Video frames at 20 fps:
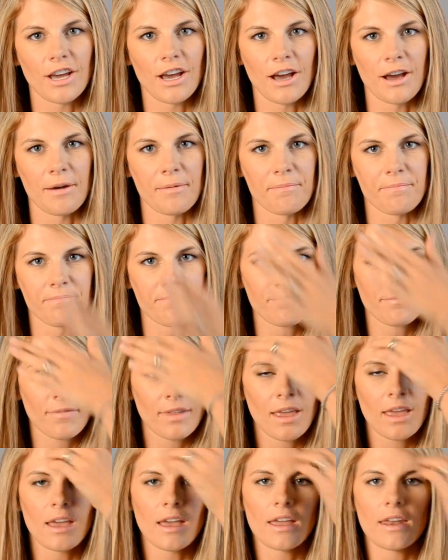
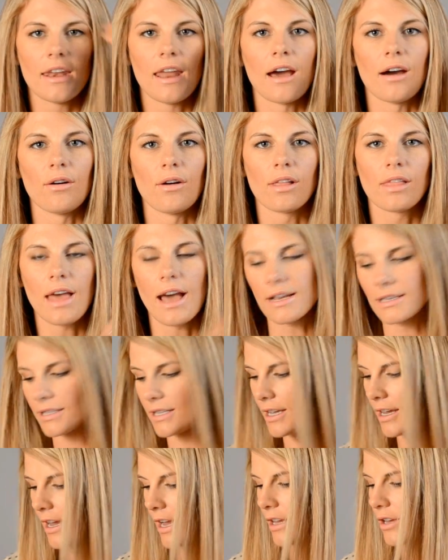Now,
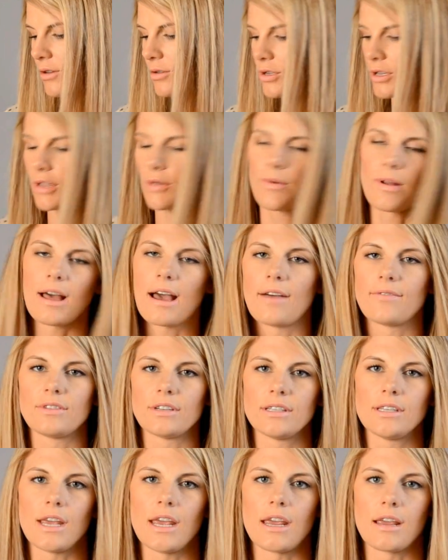lastly, I usually will have
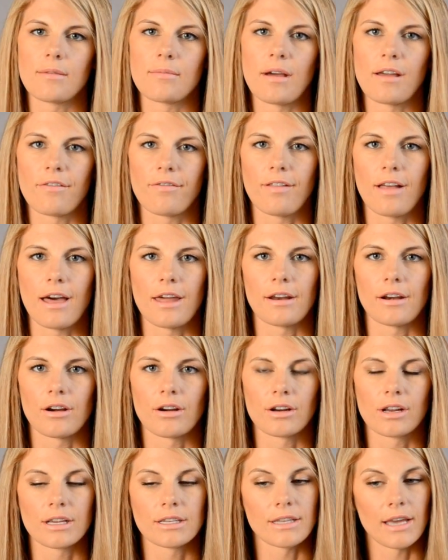to take my flat
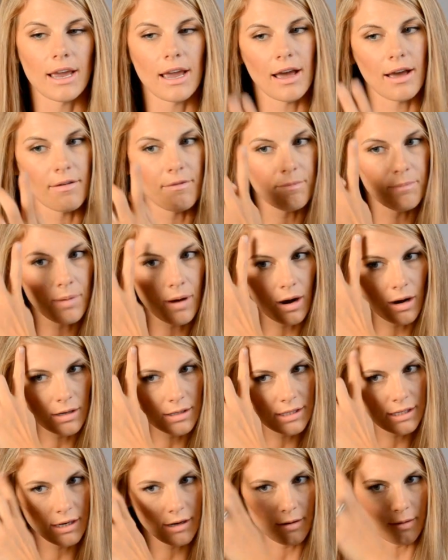iron because I have
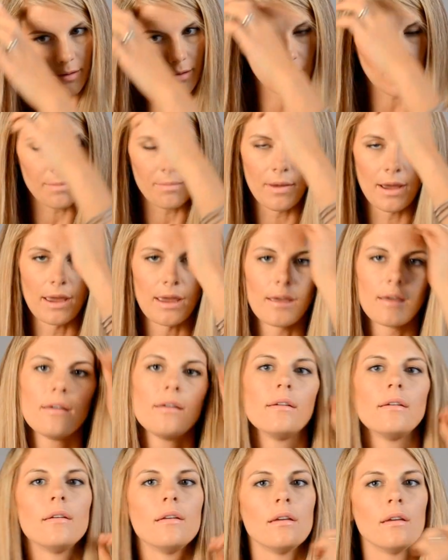parts here at my
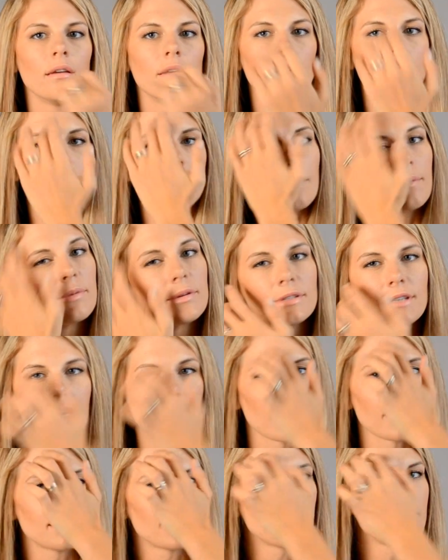temples,
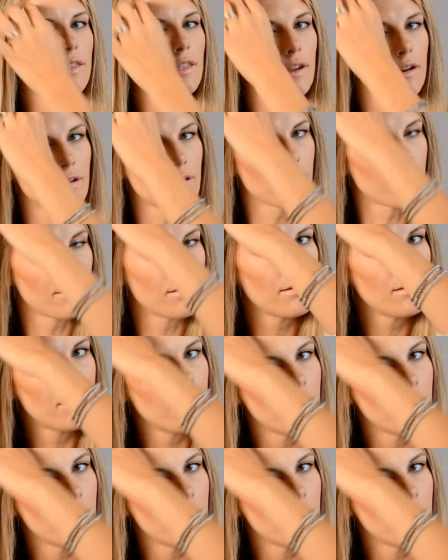like I said, that are